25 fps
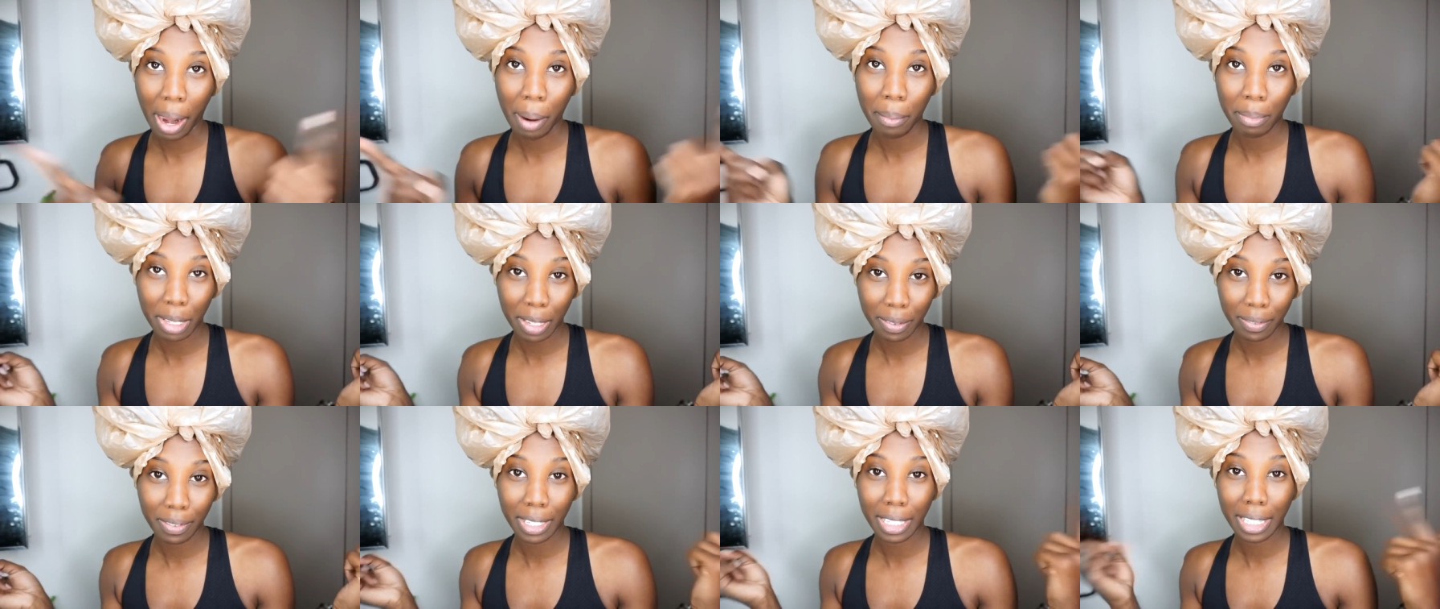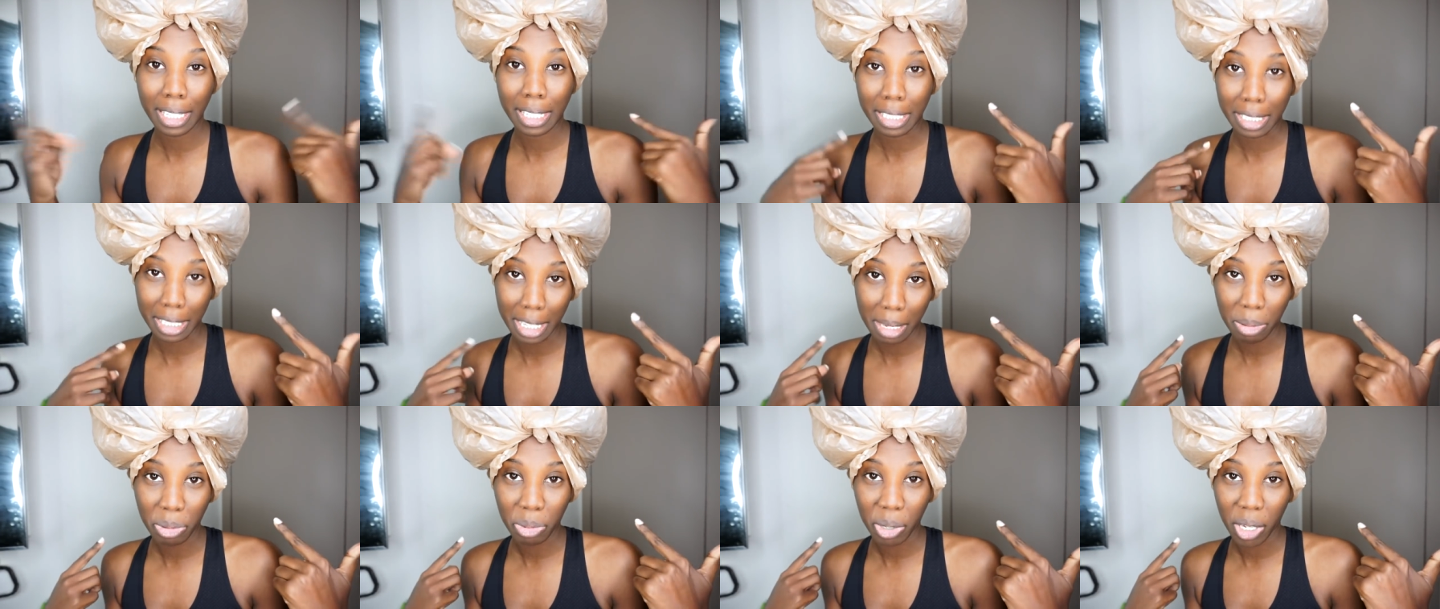I'm leaving
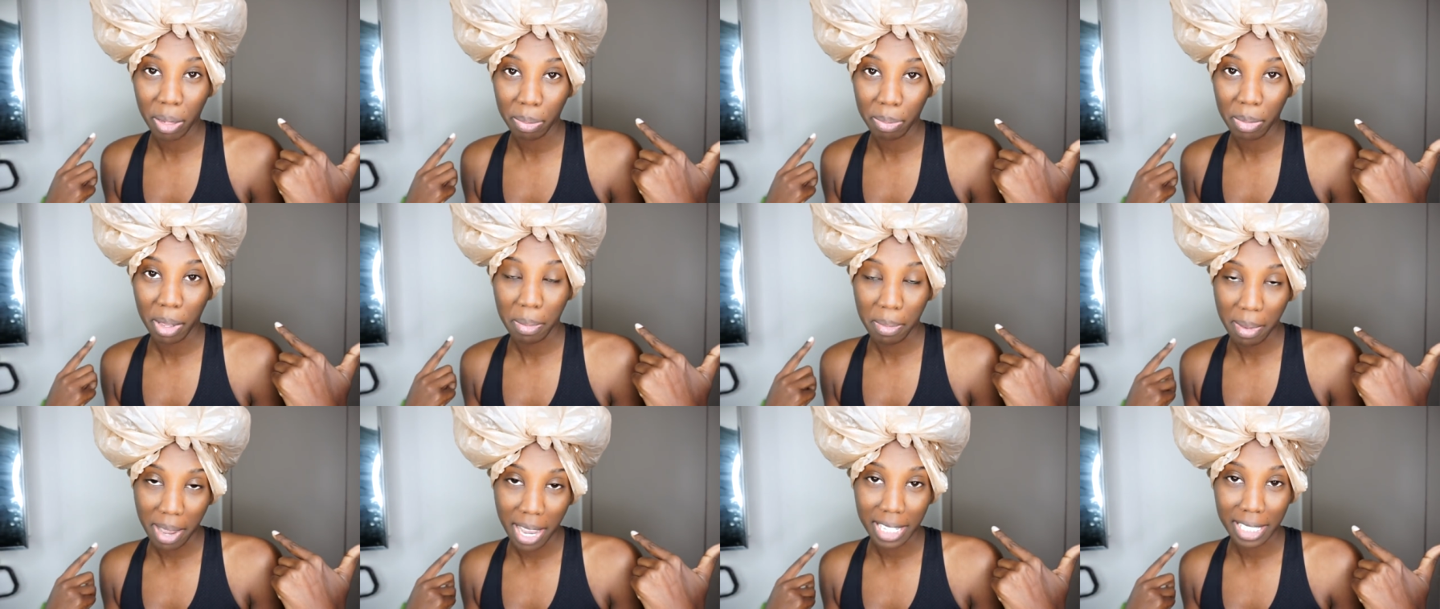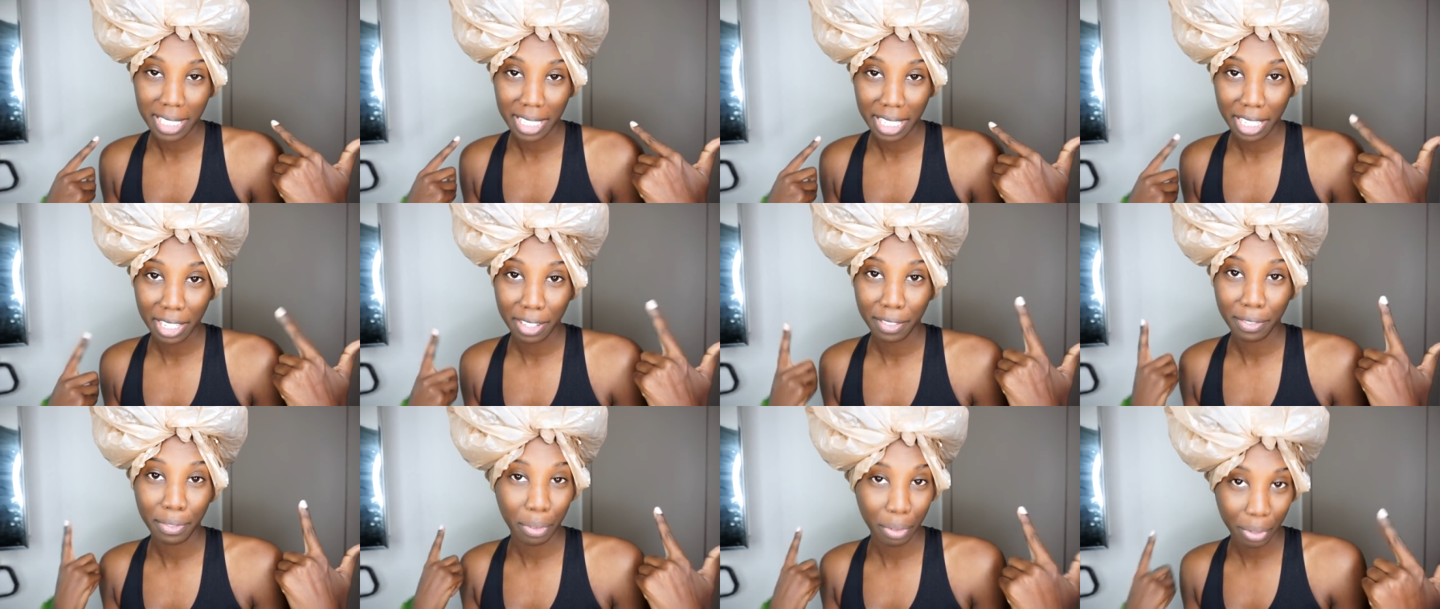this deep treatment mask
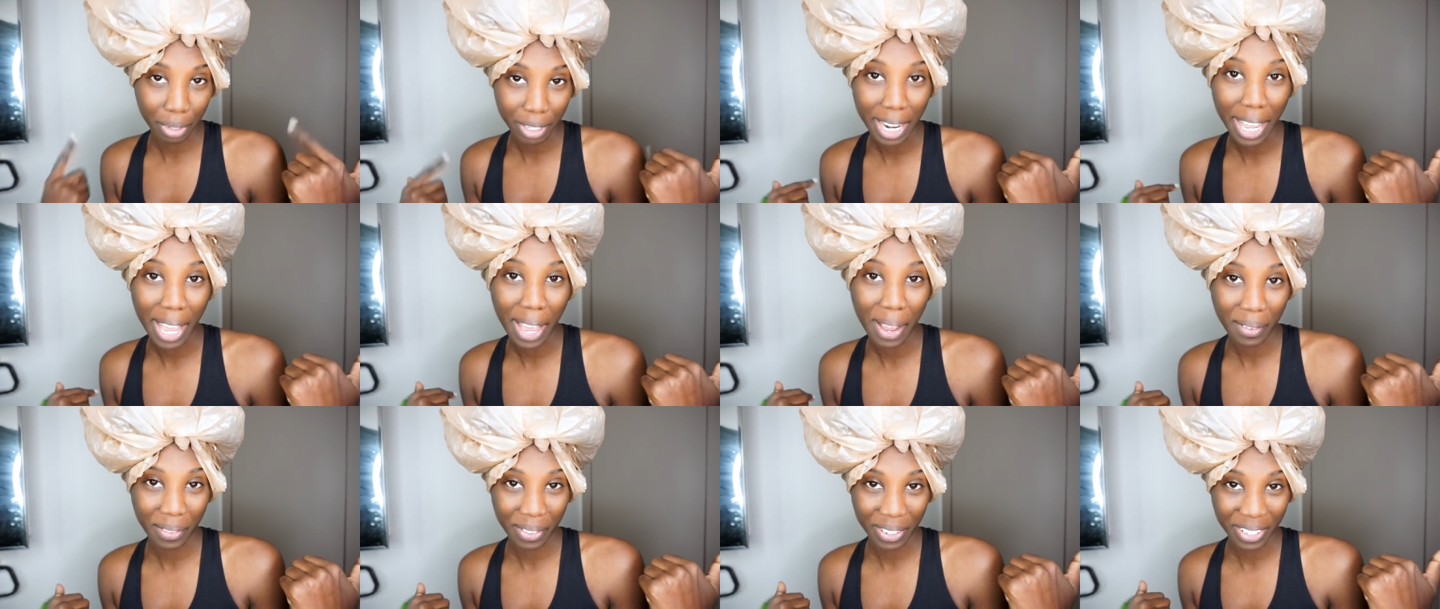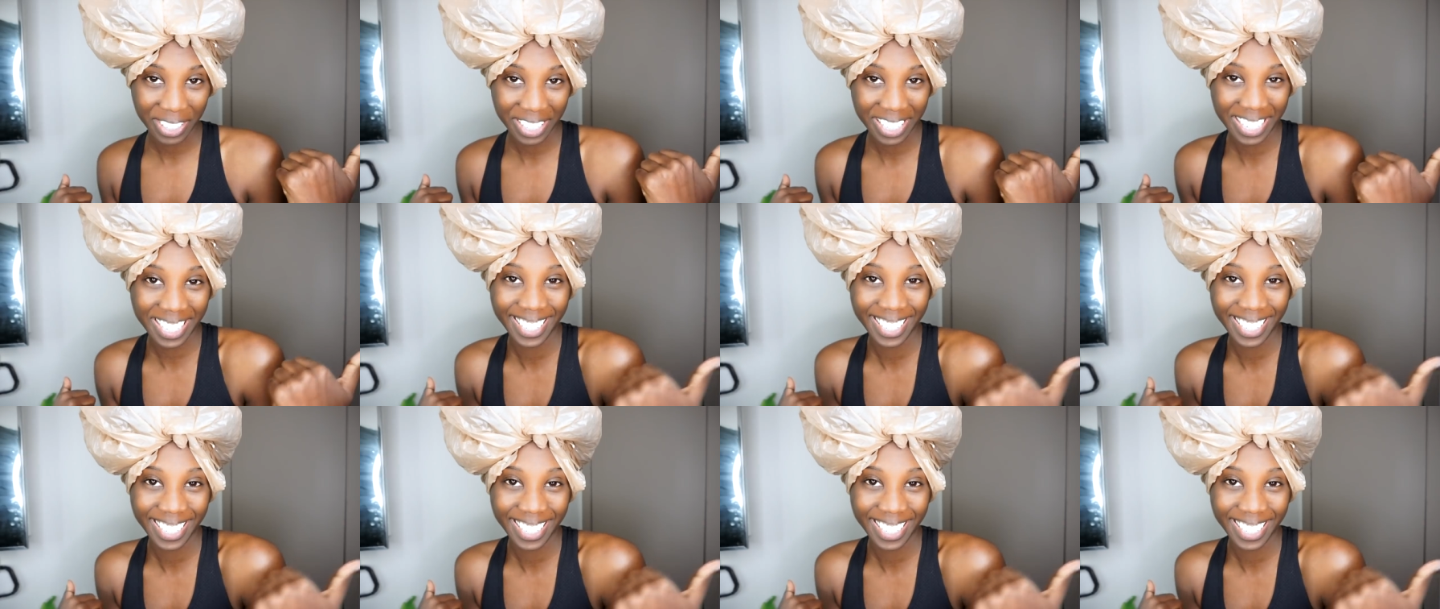in for an hour.